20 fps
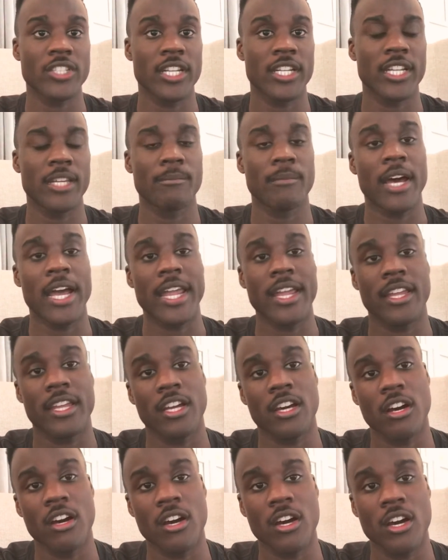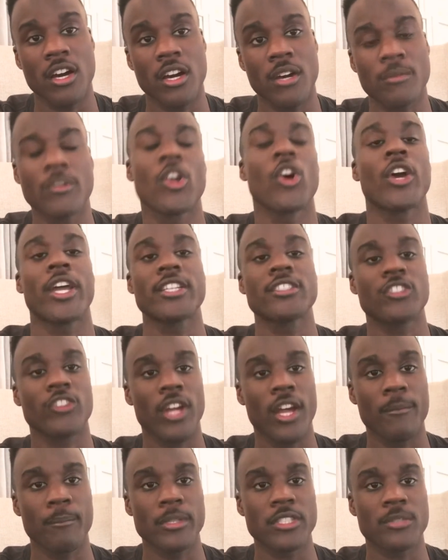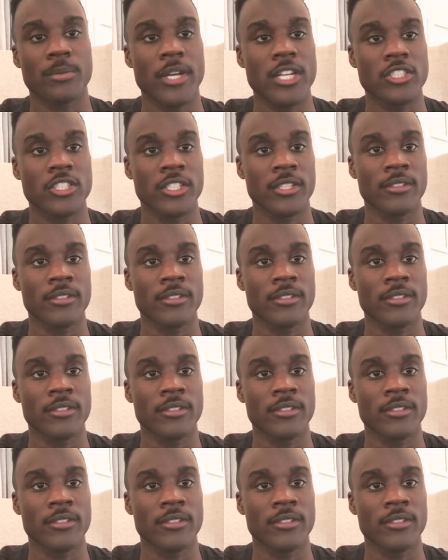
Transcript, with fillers: and then my uh, no Instagram business page,